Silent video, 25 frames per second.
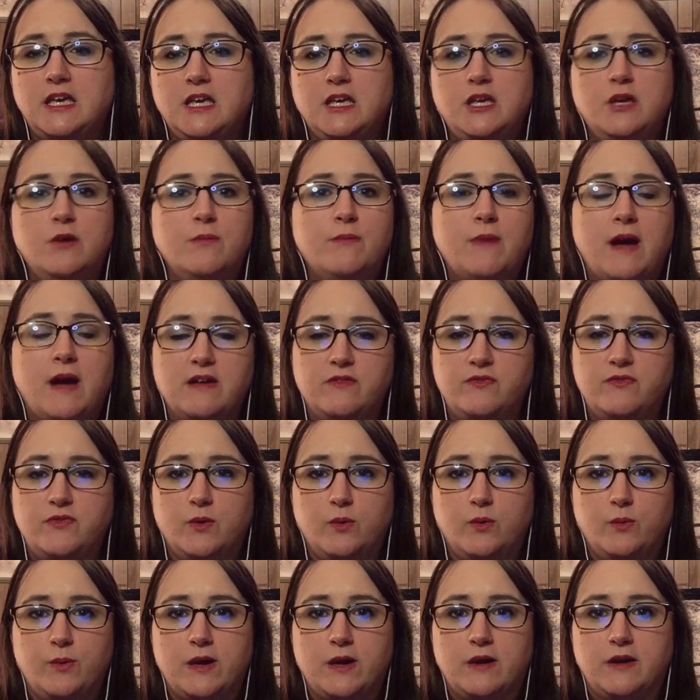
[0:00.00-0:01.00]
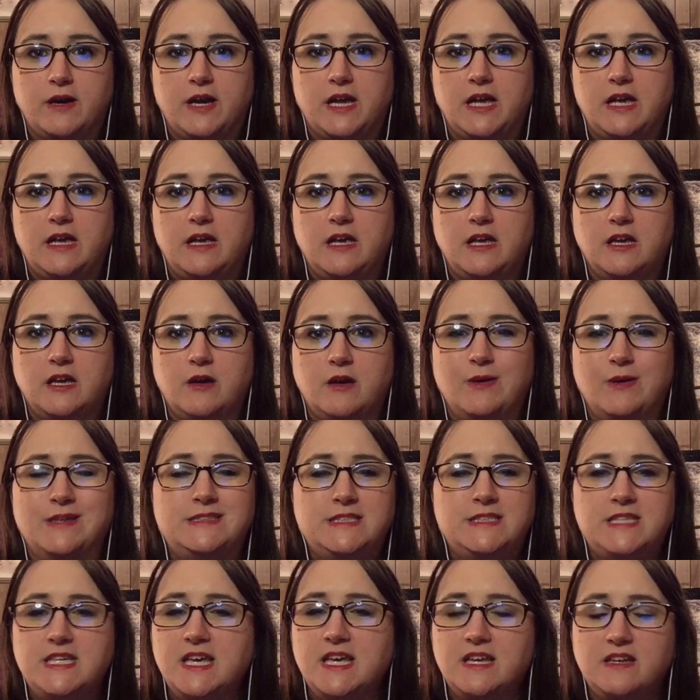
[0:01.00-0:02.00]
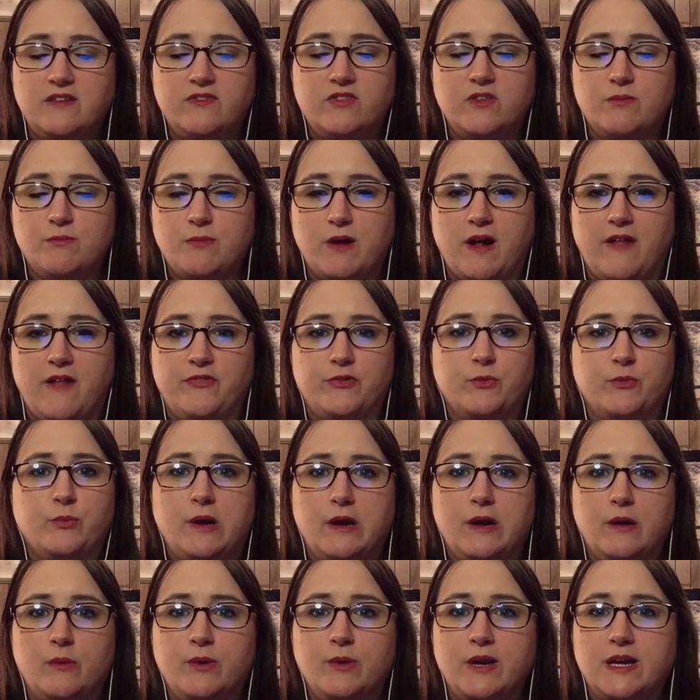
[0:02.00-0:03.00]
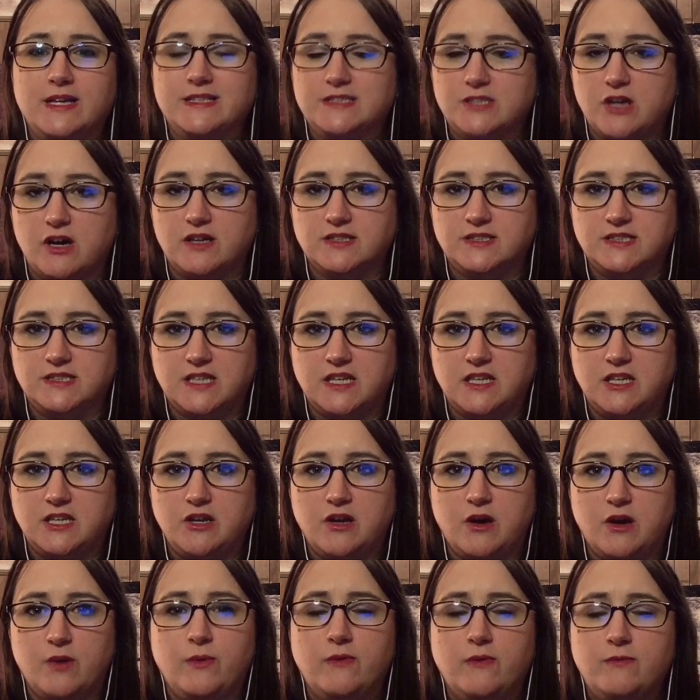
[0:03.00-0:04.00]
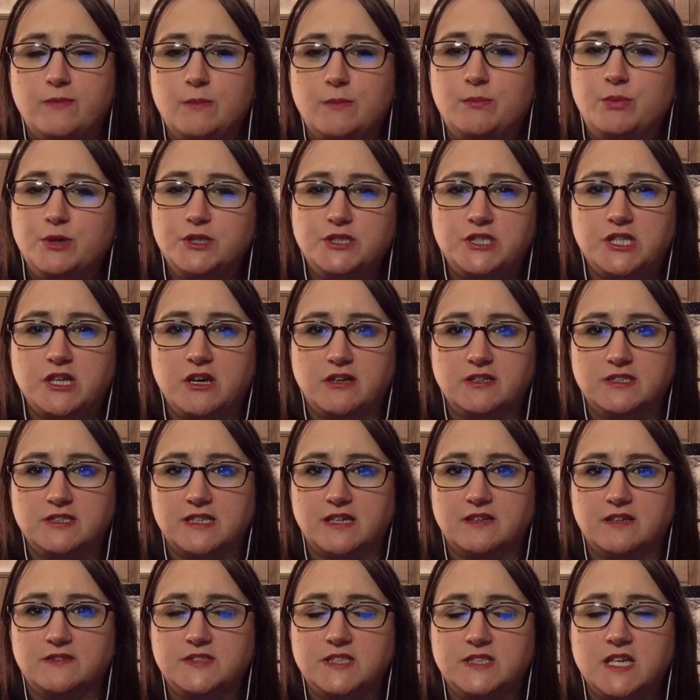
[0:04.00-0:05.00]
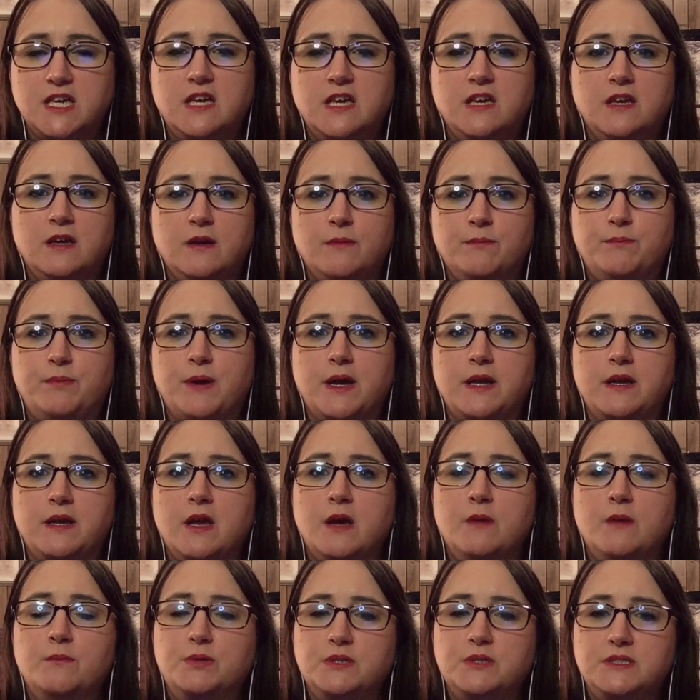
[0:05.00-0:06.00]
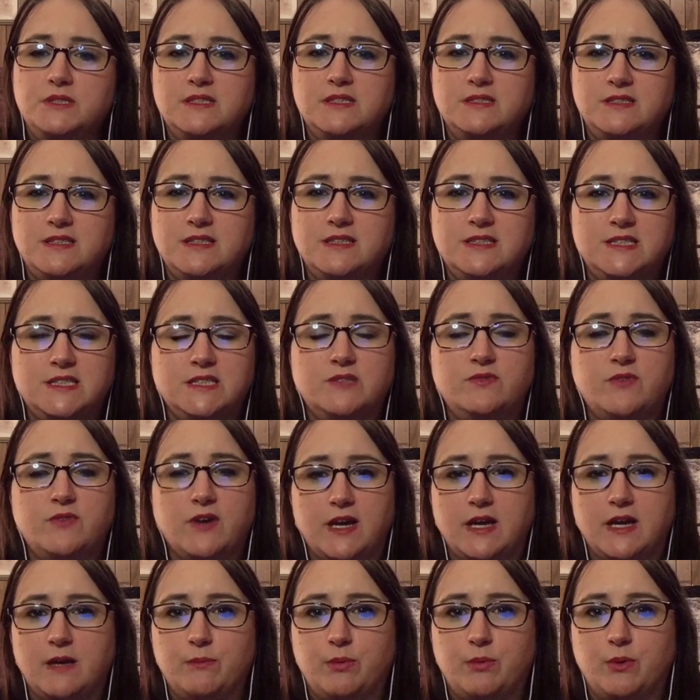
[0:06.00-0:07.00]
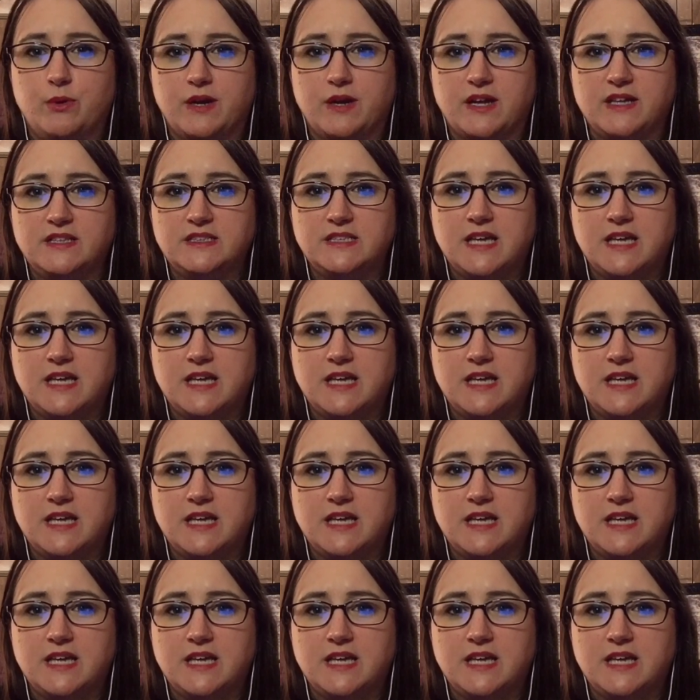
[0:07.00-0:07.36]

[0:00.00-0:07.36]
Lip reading: You might feel weary, it's the end of the month, we're exhausted, we've been pushing ourselves. But persistence is very important,